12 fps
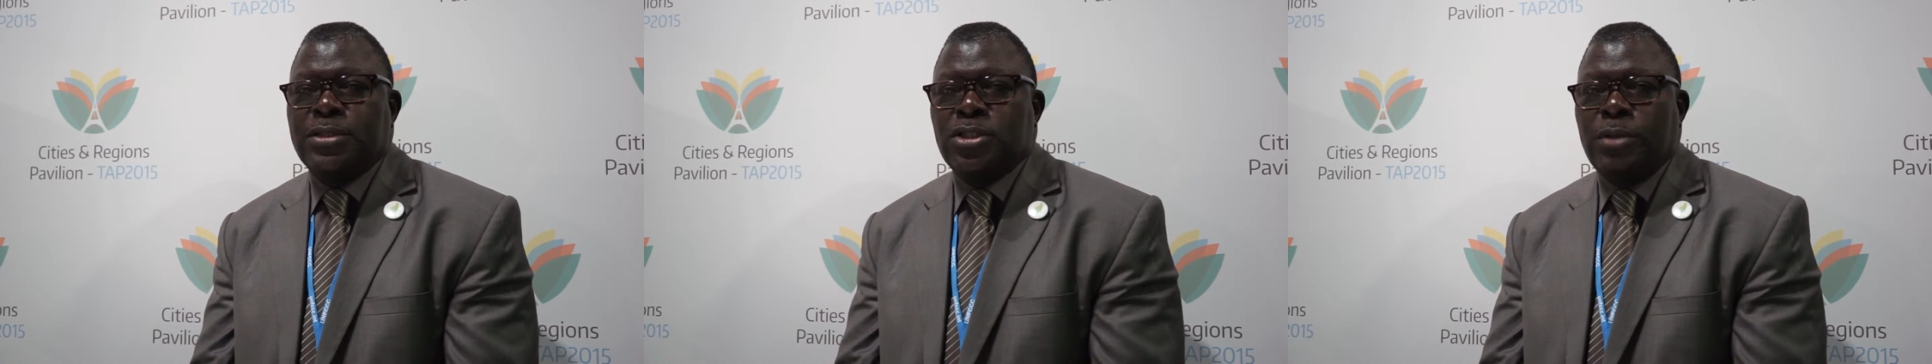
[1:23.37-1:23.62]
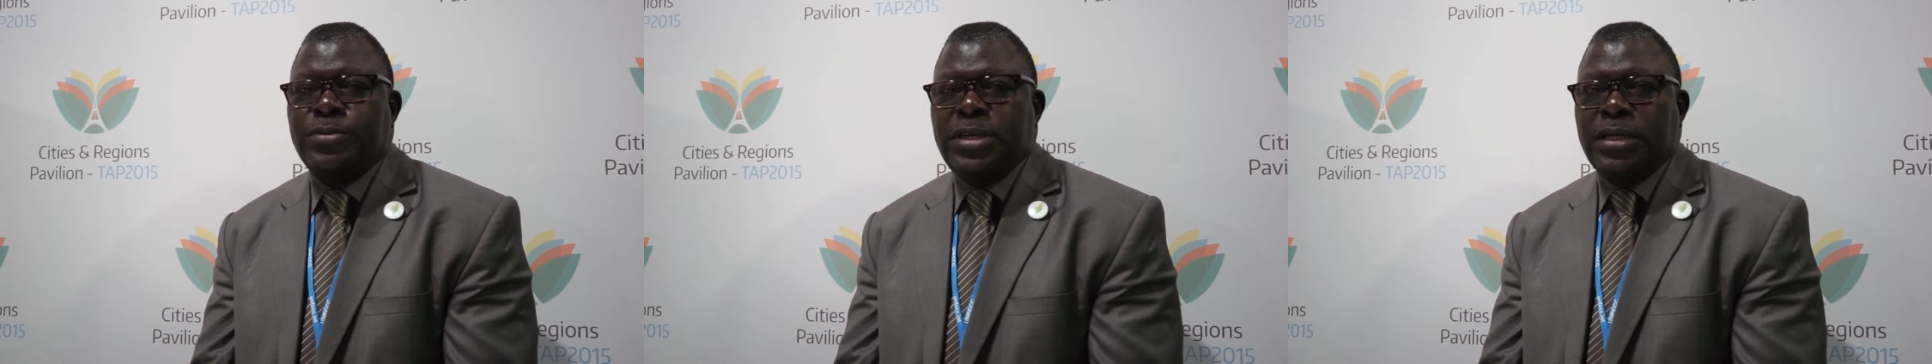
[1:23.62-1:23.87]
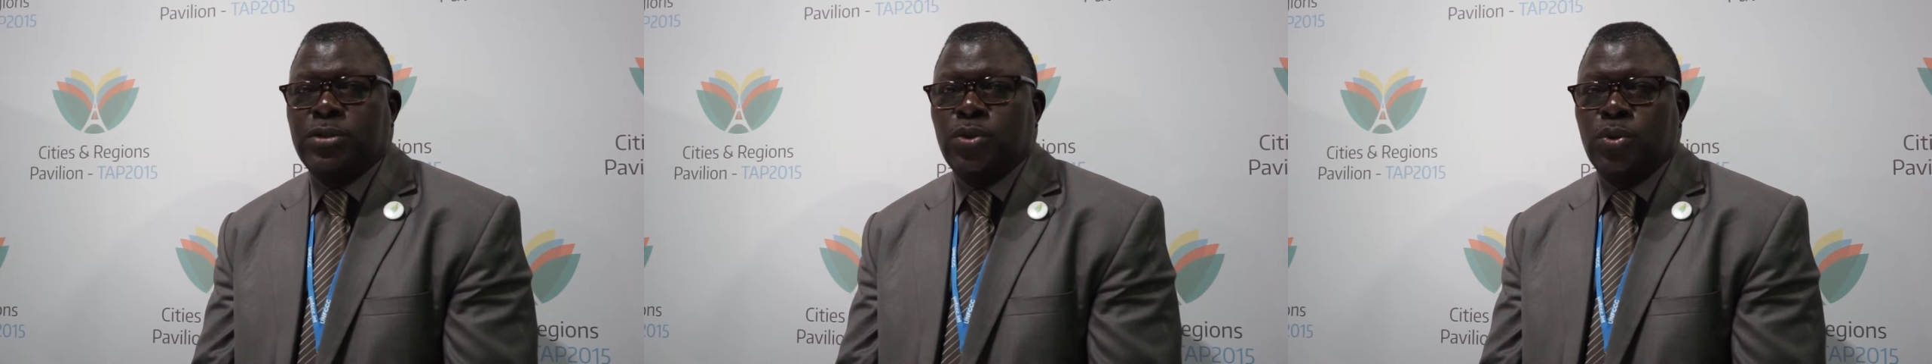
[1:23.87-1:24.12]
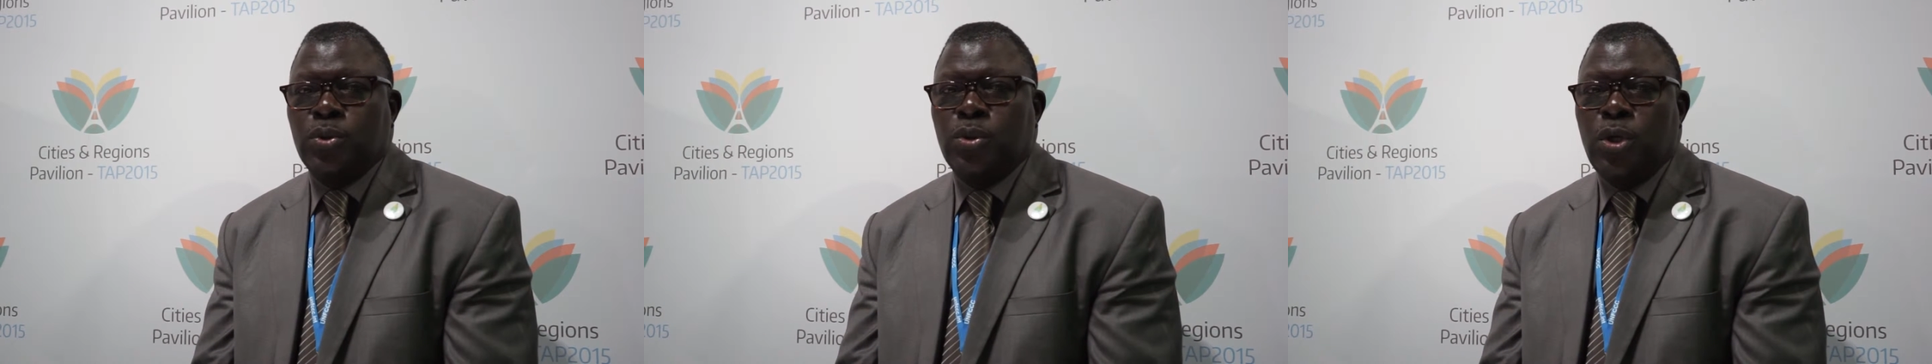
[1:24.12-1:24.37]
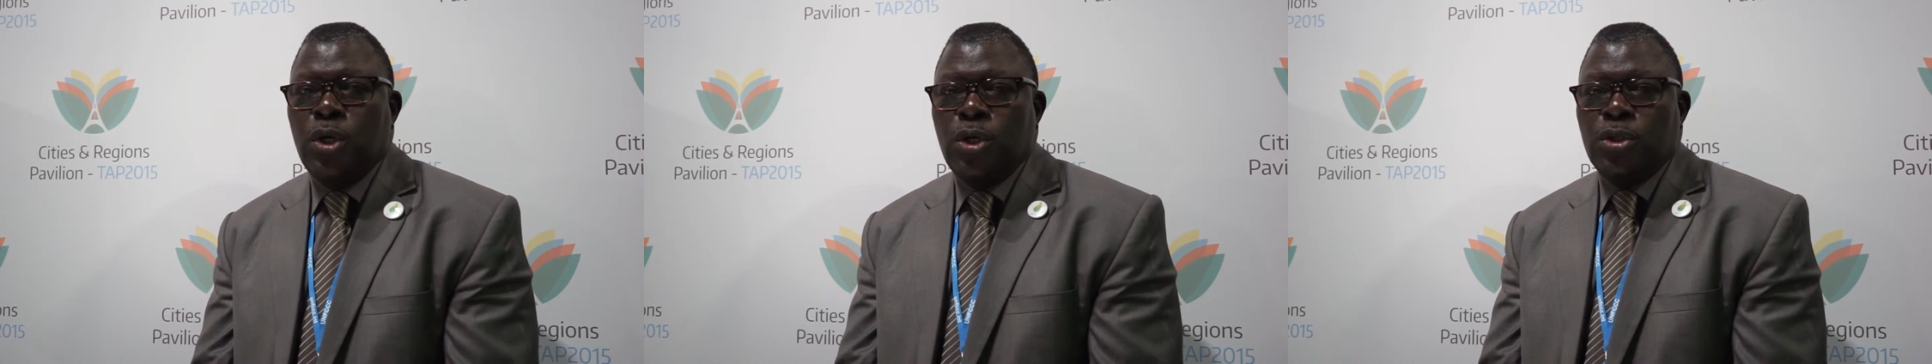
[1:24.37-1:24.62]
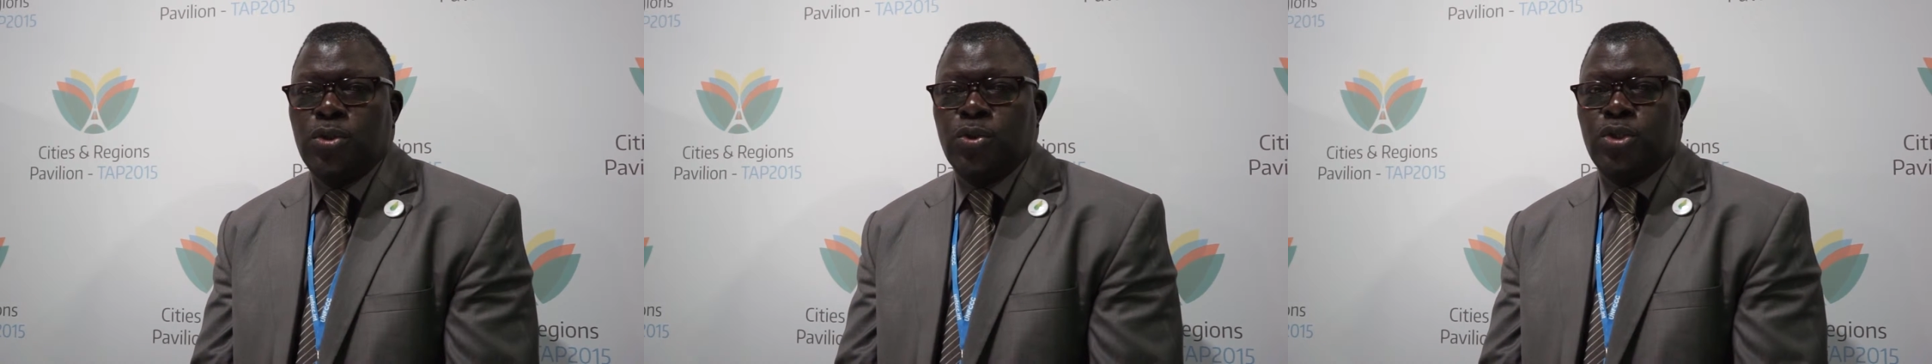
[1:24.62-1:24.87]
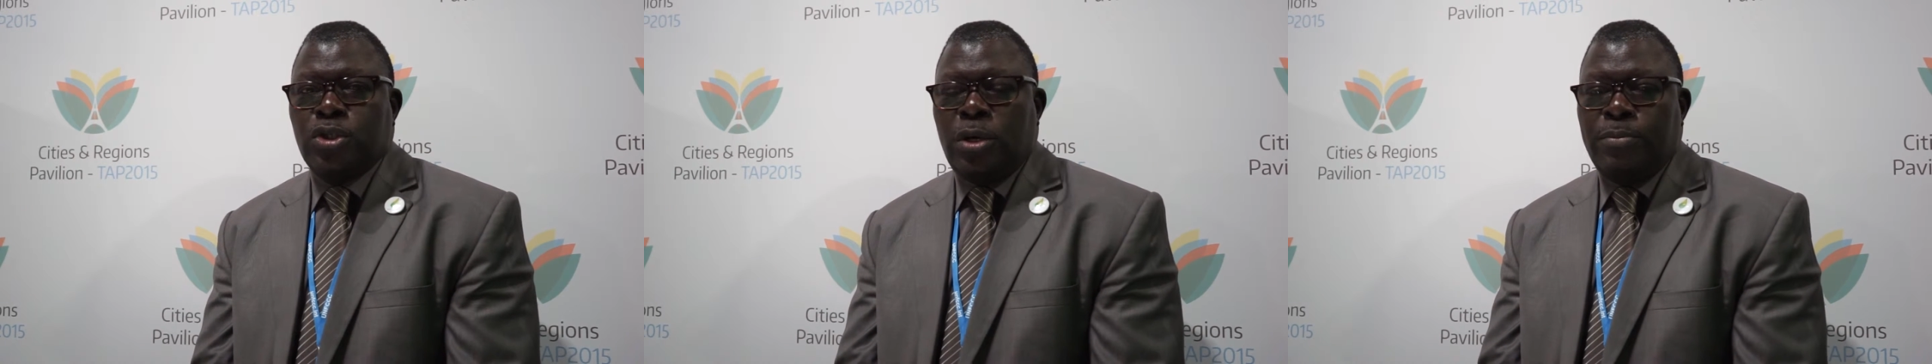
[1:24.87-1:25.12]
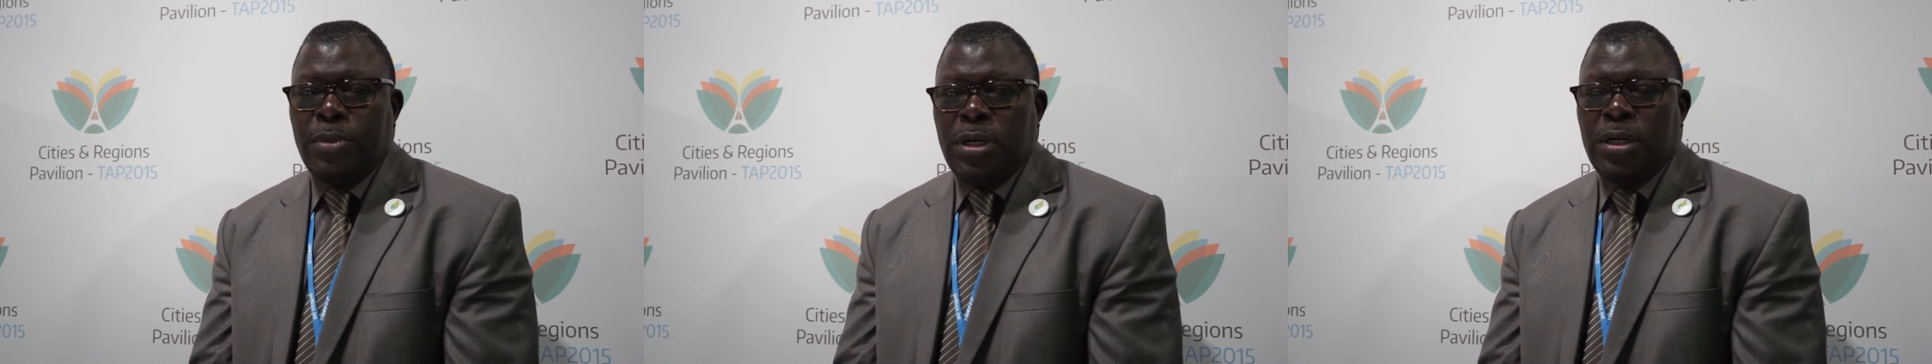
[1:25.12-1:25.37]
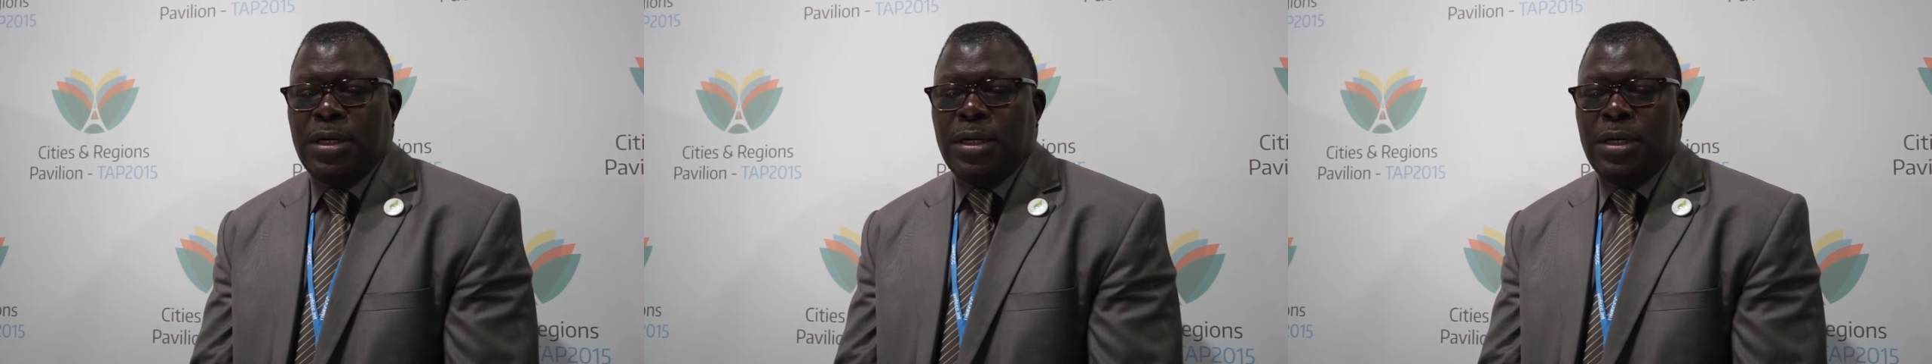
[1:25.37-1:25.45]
subject to some